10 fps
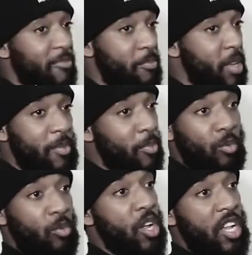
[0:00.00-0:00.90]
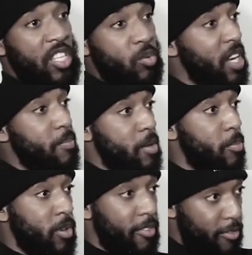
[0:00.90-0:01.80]
people, 20
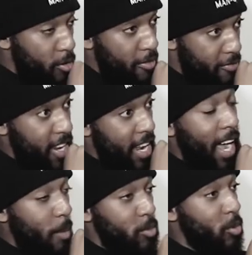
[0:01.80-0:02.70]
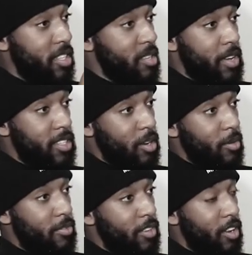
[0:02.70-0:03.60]
people, and feeling like I'm talking to
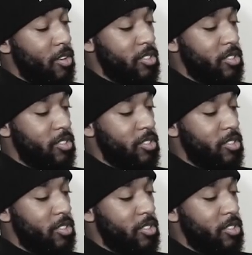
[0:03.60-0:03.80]
myself, you know?